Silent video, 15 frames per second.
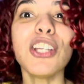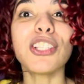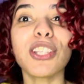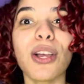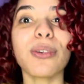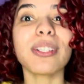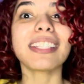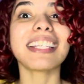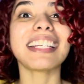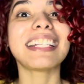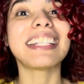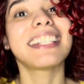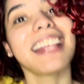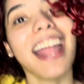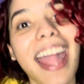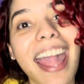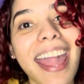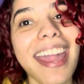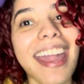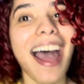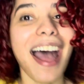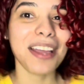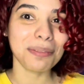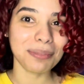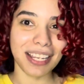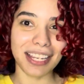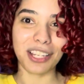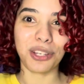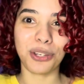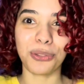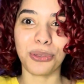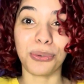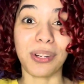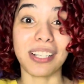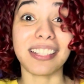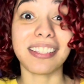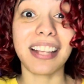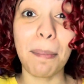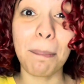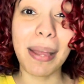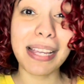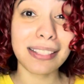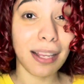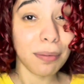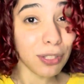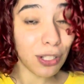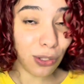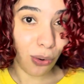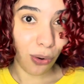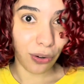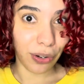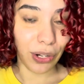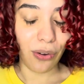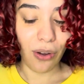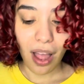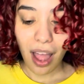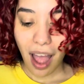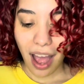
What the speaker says: So today I am taking you through a step-by-step tutorial